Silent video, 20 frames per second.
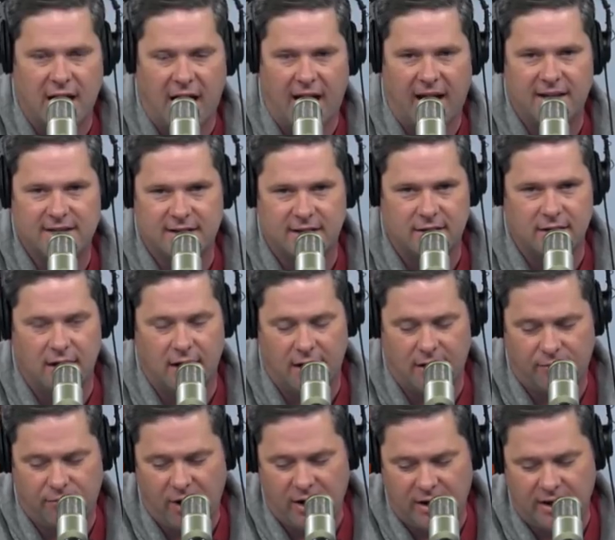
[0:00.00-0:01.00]
nice and,
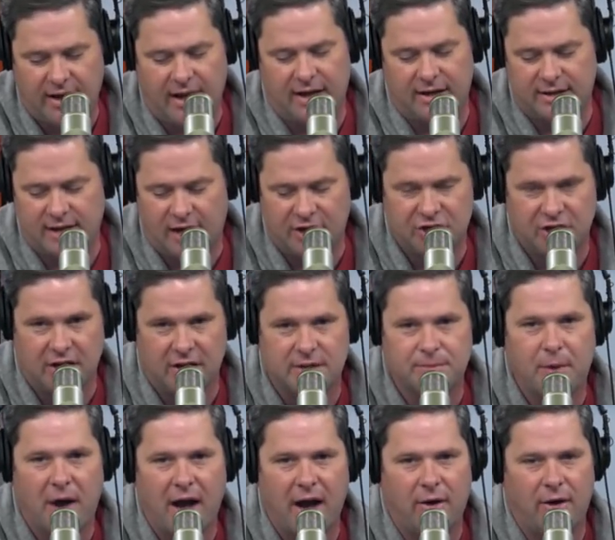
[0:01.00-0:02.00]
frankly, kind of touching and
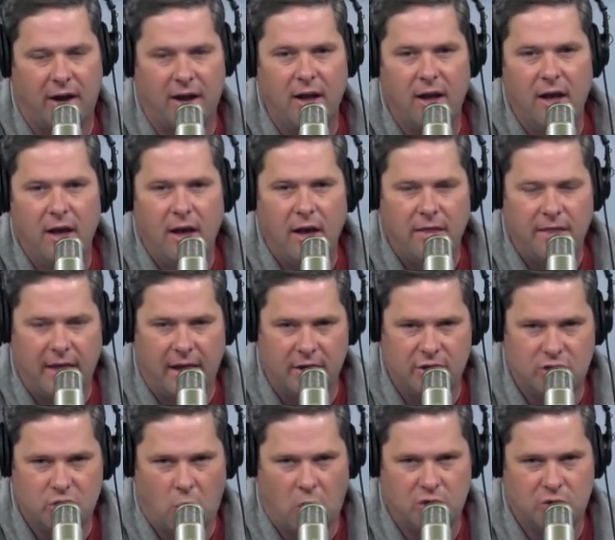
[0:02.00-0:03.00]
inspiring that
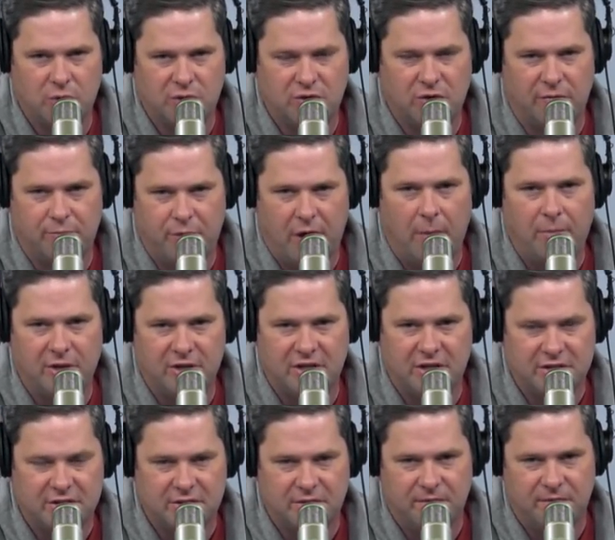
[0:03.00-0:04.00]
Georgia would sort of publish
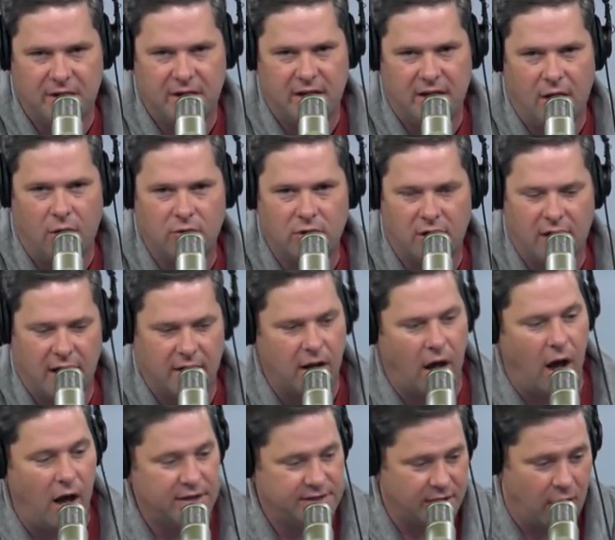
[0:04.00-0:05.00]
this as a video to let
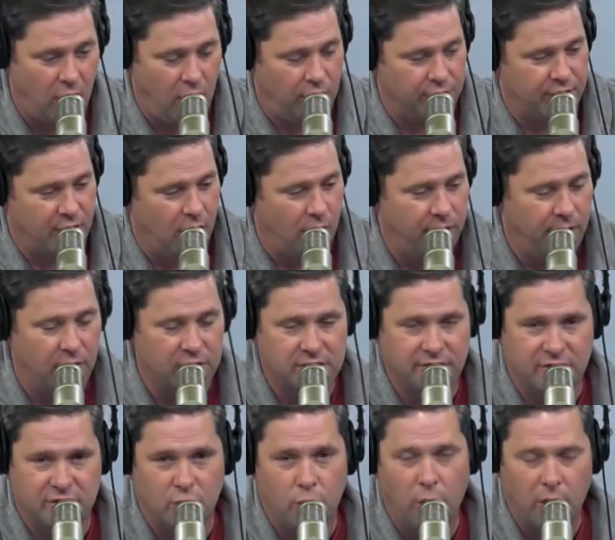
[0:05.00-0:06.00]
us all know, those
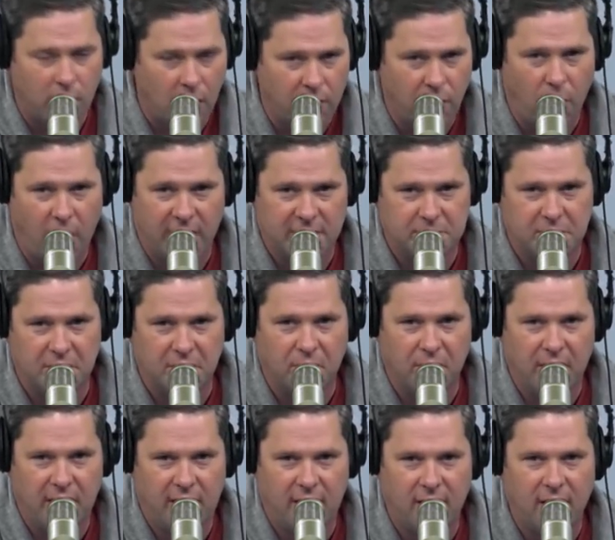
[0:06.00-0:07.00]
of us who wouldn't otherwise be
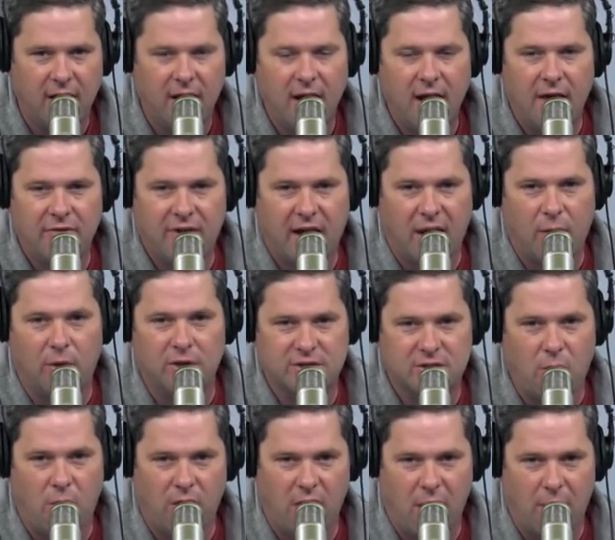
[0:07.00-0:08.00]
aware, of kind of what's
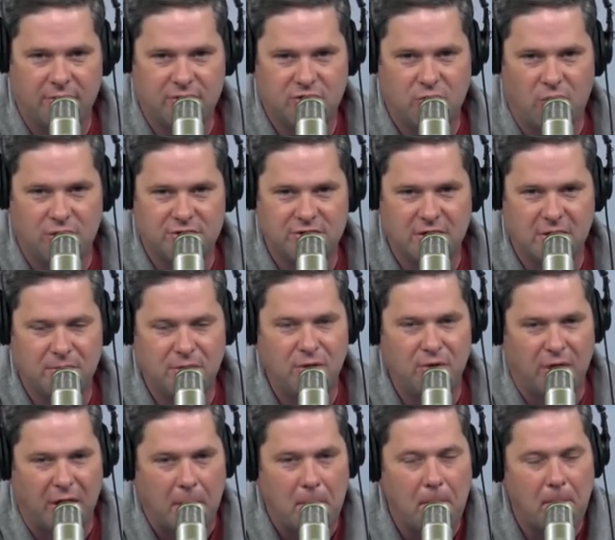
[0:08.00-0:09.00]
going on with Georgia in the
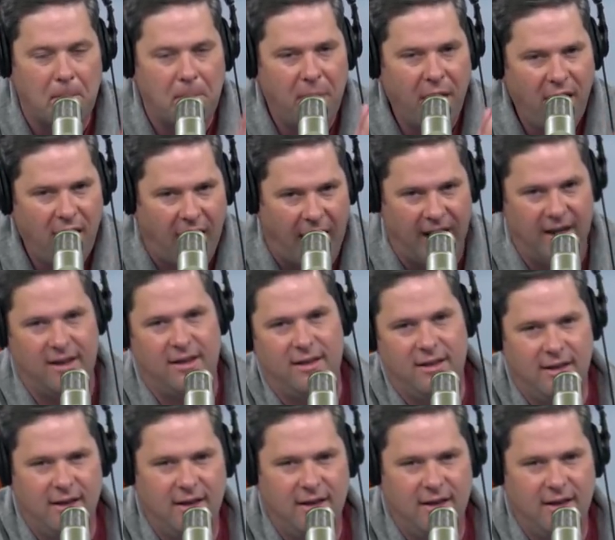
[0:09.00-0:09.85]
community. But